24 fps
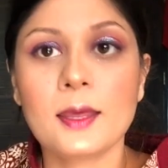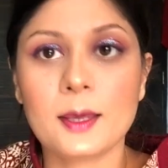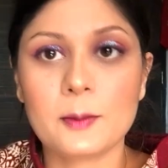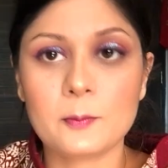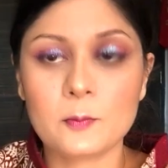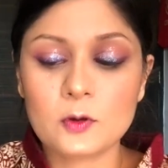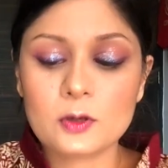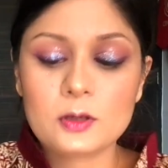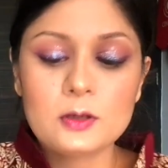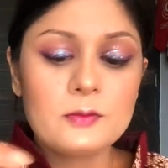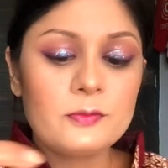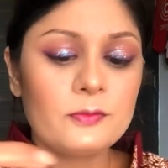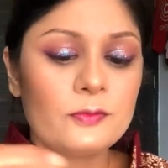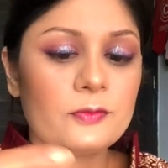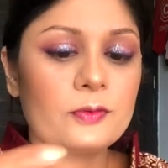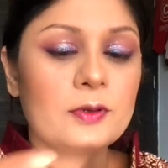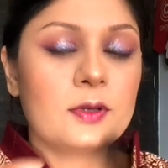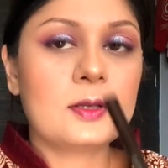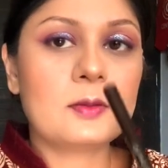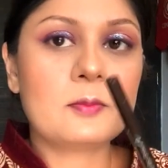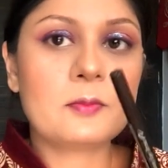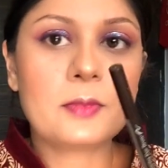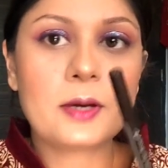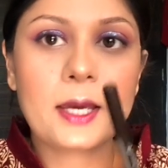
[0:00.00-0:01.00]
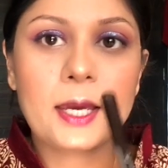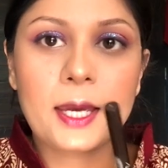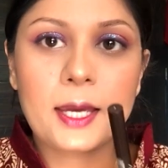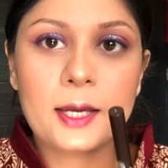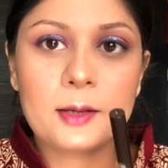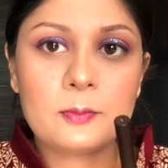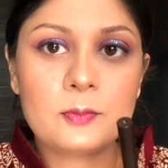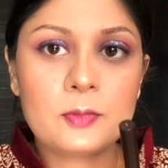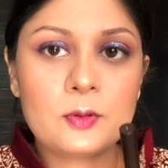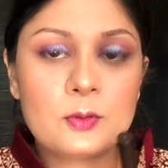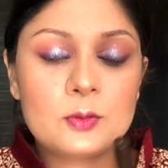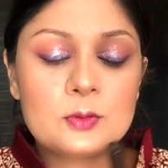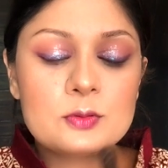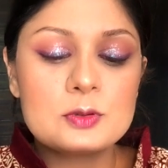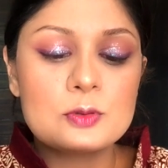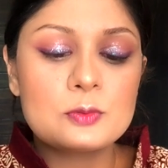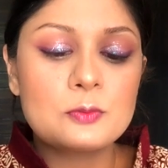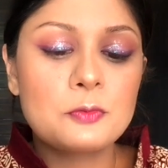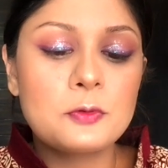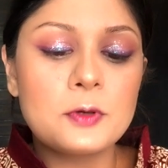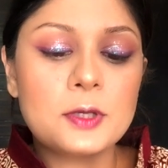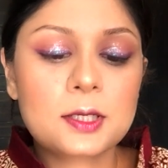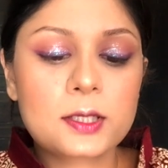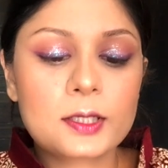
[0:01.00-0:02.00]
I'm gonna fill my eyebrows
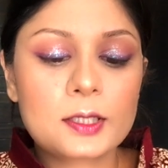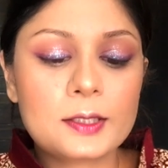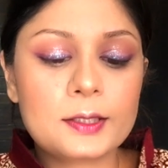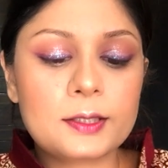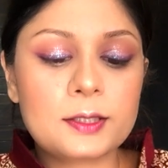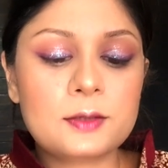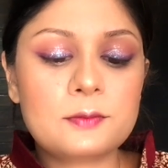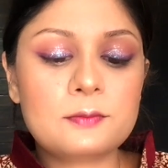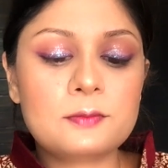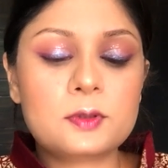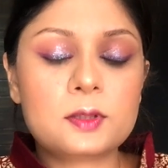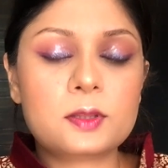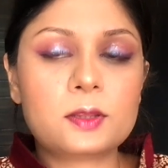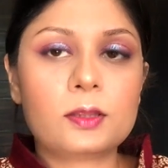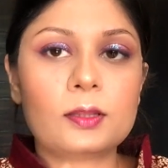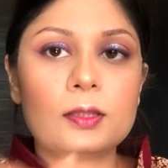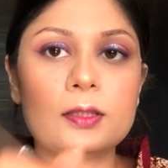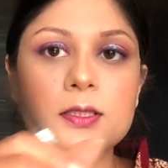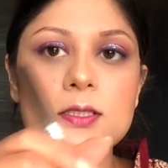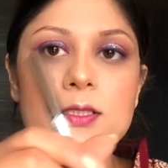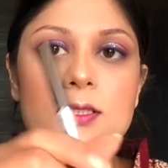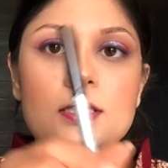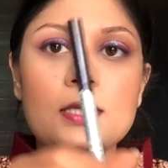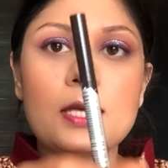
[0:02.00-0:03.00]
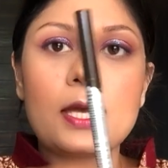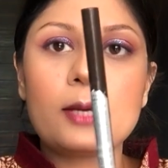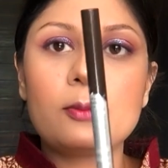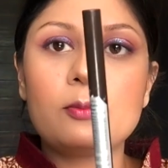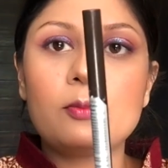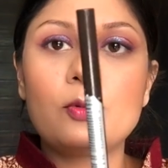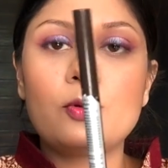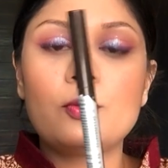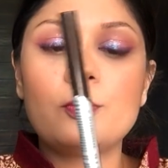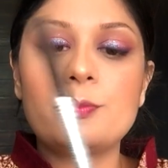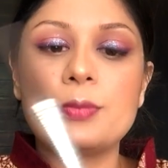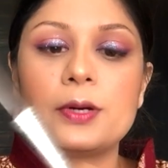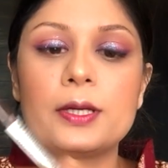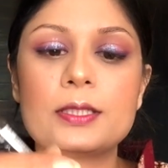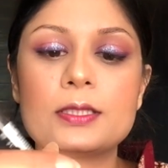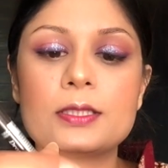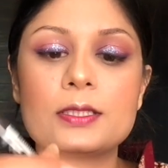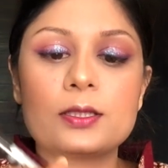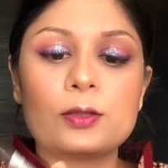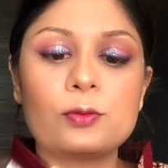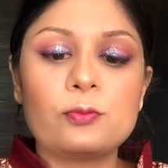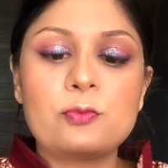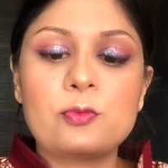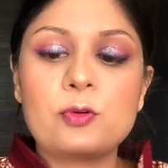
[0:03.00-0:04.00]
quickly with this eyebrow
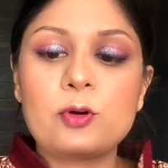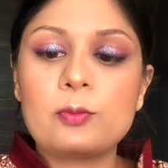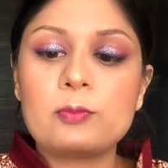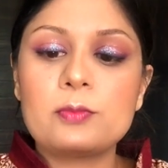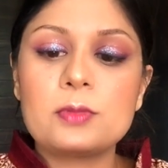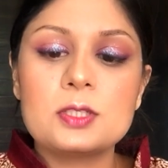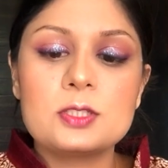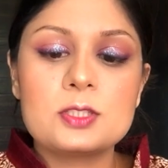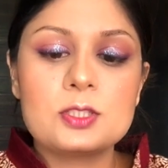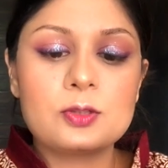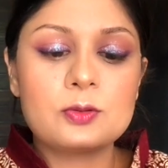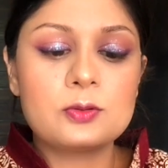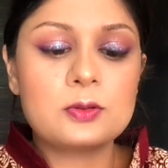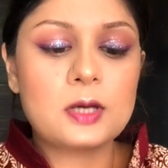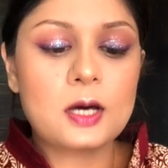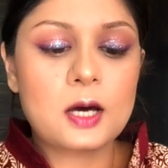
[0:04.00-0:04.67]
pencil from Etude